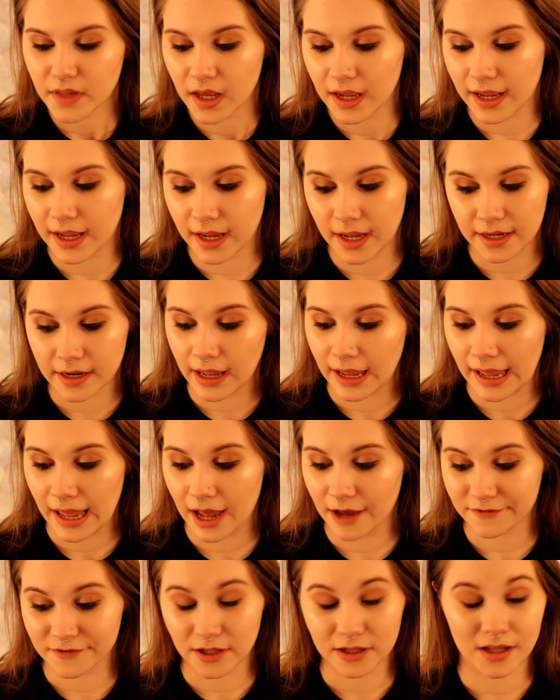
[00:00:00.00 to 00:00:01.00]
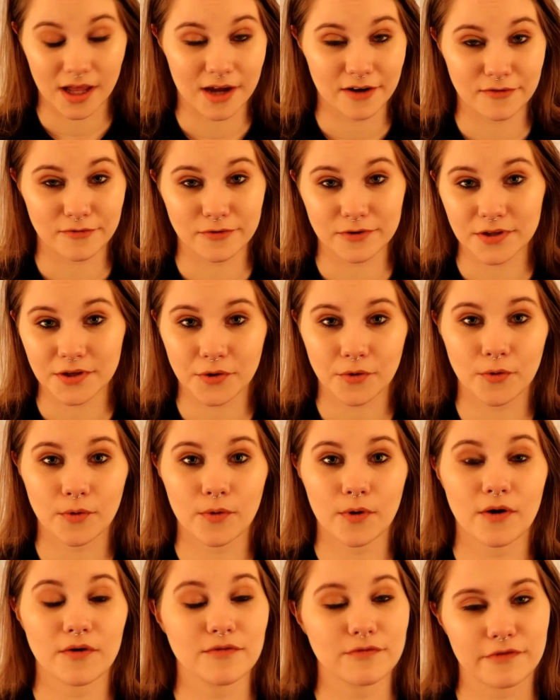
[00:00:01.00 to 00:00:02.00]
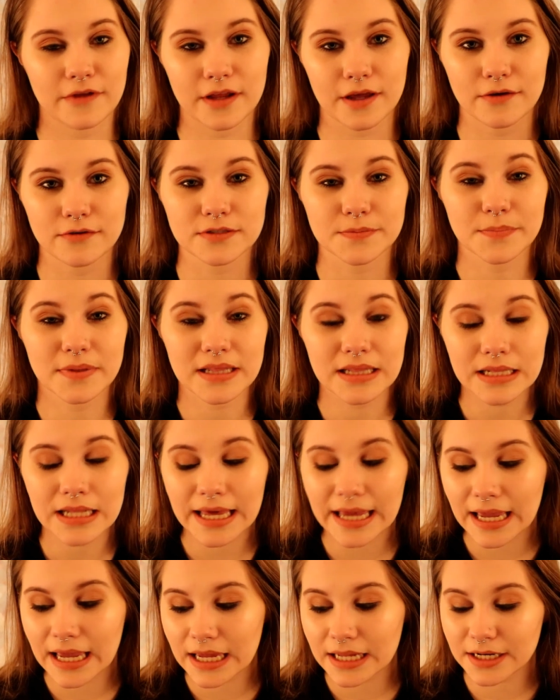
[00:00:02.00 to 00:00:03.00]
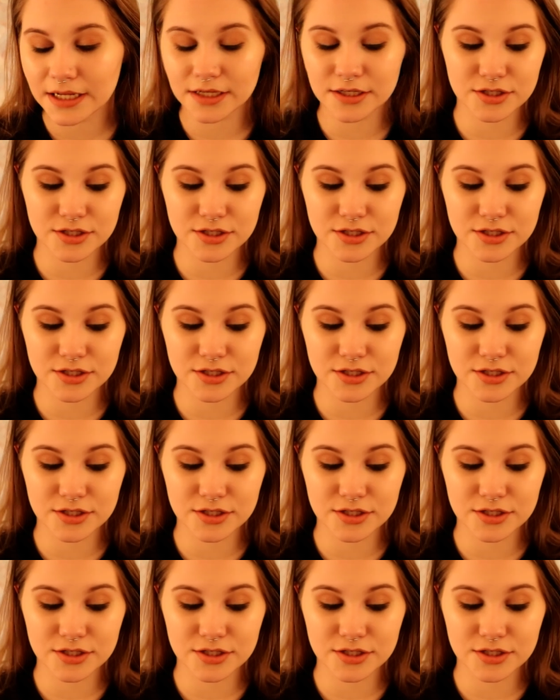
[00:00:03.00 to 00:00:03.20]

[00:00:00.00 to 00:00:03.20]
And I have a lot of really cool videos planned,